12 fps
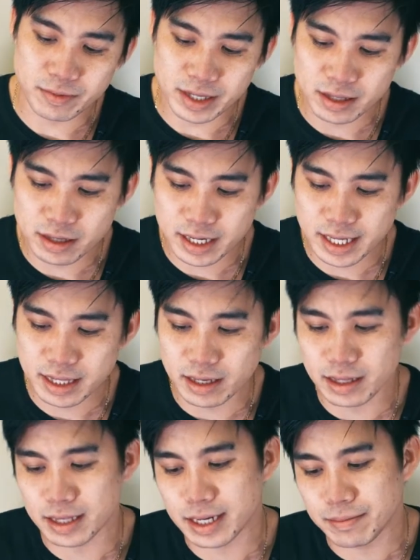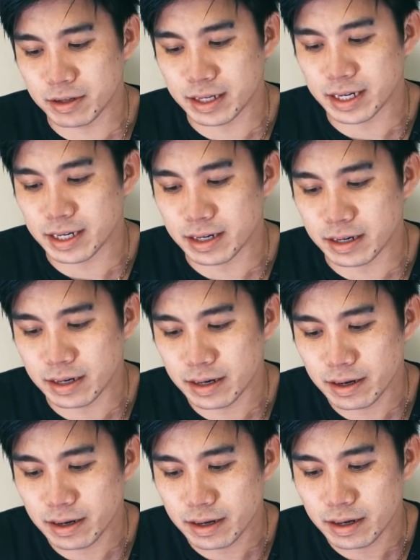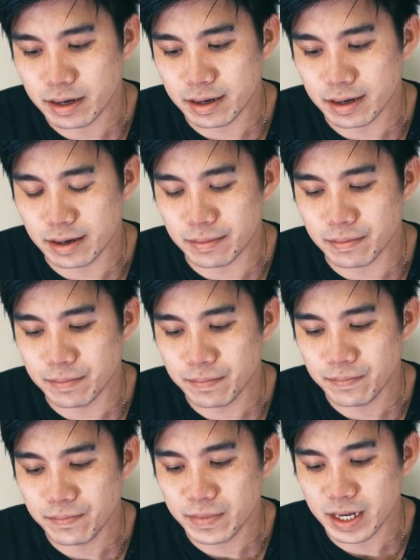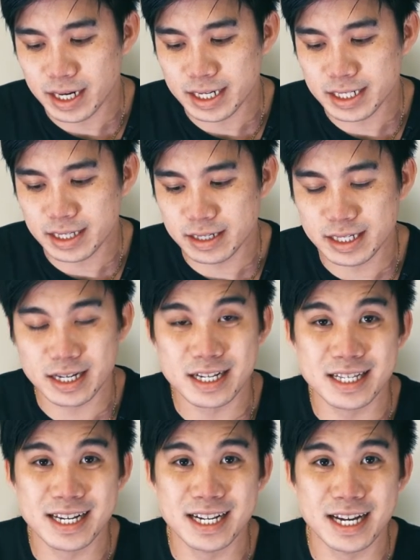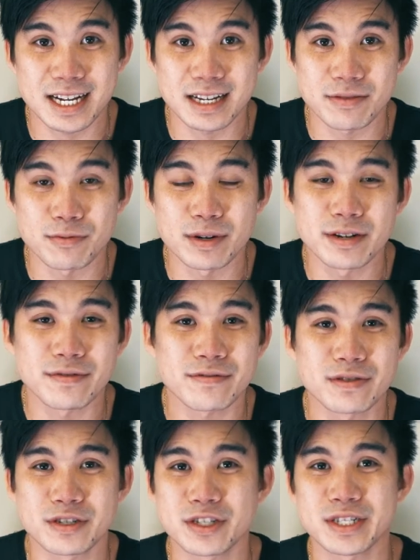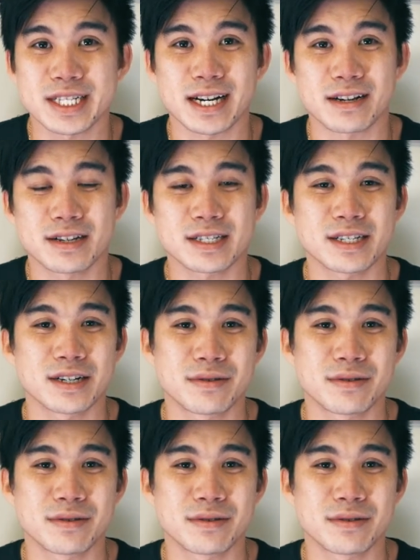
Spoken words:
when we look at the labeling here, it actually doesn't contain any real fruit juice at all, so